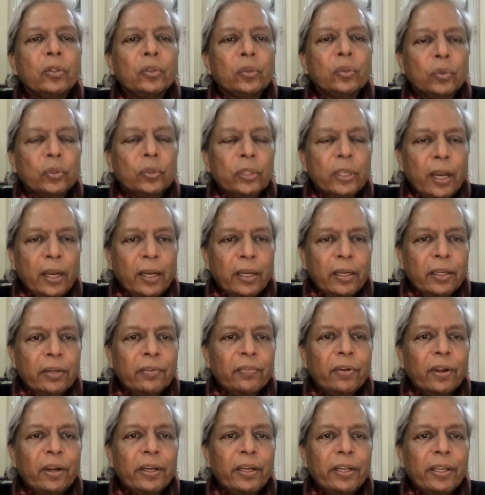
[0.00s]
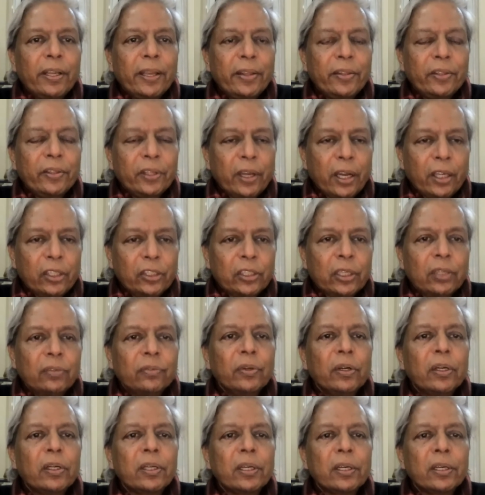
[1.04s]
through the Anganwadi and the ASHA
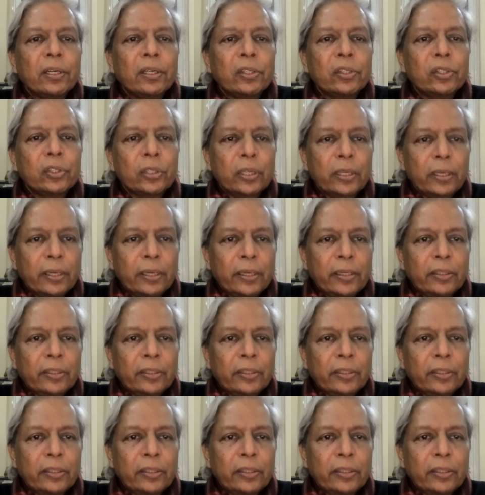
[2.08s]
workers.